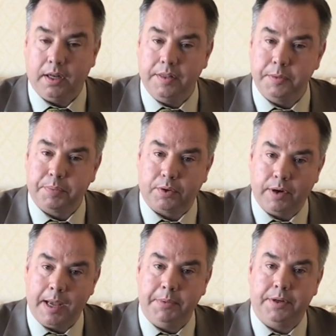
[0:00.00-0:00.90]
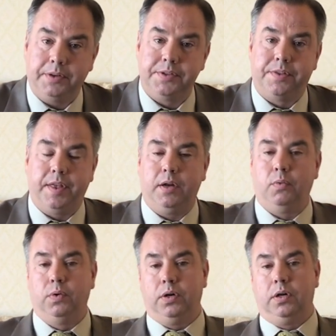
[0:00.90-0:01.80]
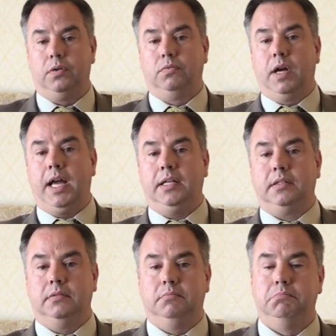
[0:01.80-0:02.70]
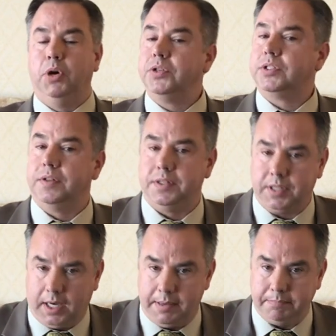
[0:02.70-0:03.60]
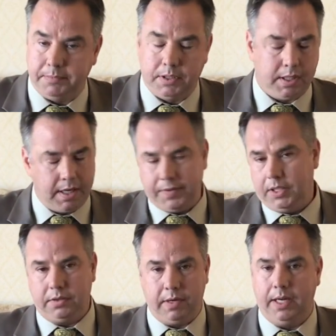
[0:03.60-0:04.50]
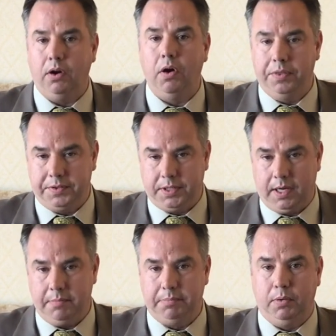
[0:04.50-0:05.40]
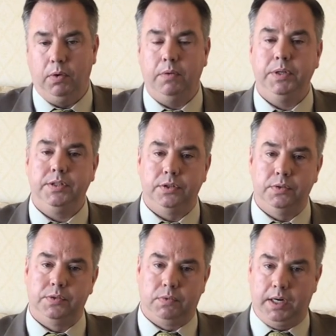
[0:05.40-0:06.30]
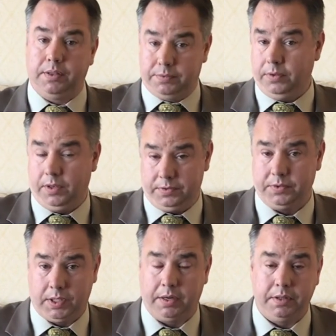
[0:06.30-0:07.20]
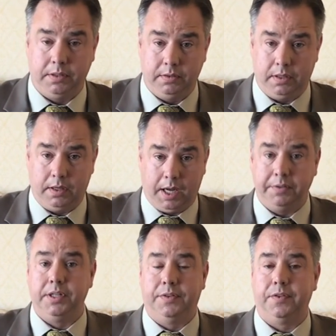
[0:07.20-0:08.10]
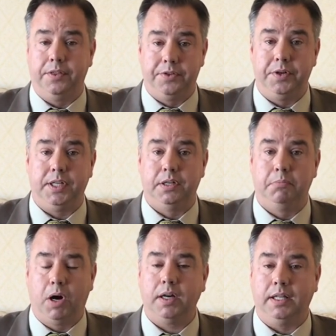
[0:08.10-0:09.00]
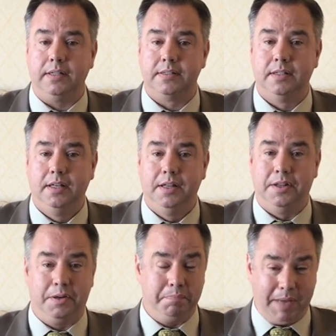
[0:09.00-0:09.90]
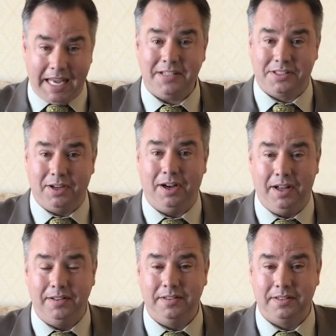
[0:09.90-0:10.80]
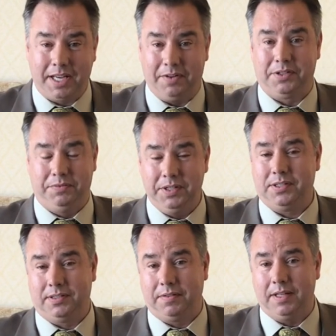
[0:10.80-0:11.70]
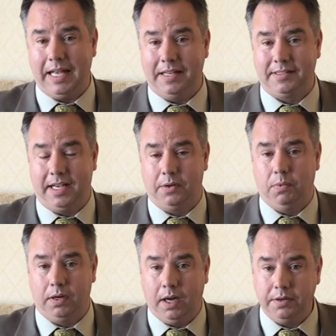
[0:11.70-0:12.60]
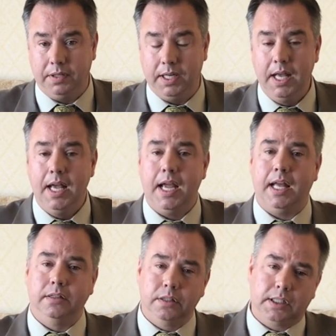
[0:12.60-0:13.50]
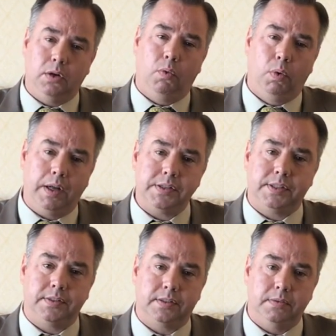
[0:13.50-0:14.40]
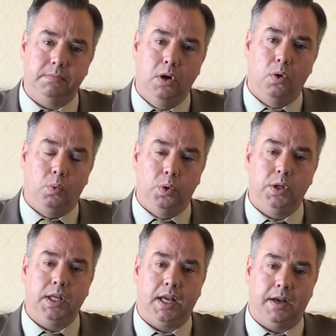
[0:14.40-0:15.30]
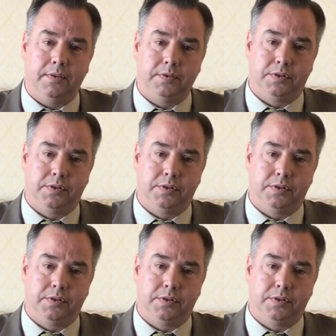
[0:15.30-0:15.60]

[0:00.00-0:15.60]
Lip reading: on the parameters that were right most of the time. You can never get it right all the time. But what we do is run it through those 100 different 30-year markets that are based on characteristics of the Nasdaq 100 and look at what system would have